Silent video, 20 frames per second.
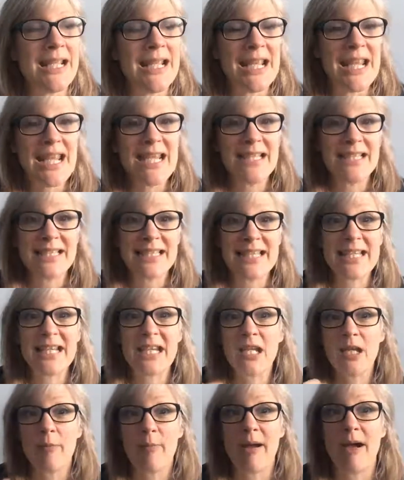It's
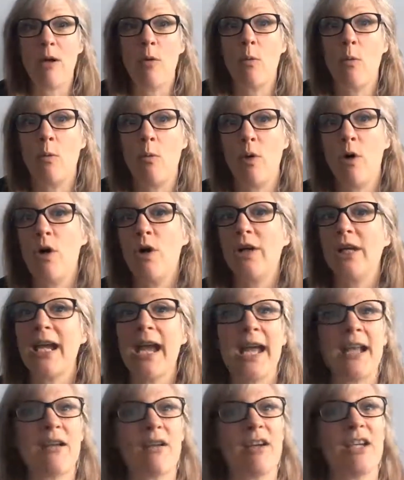thinking about what
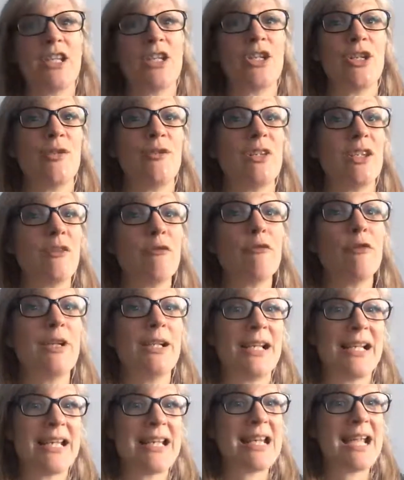can I do
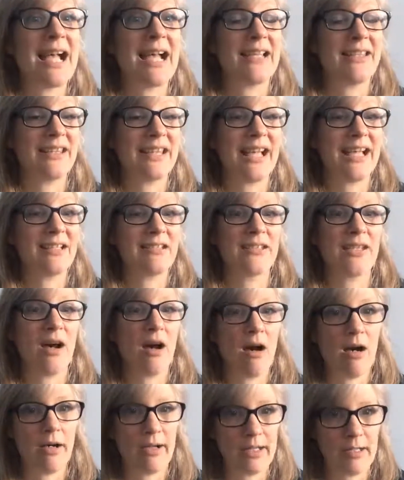differently at that
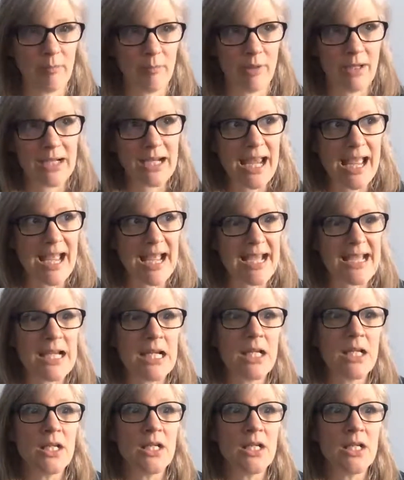time, okay?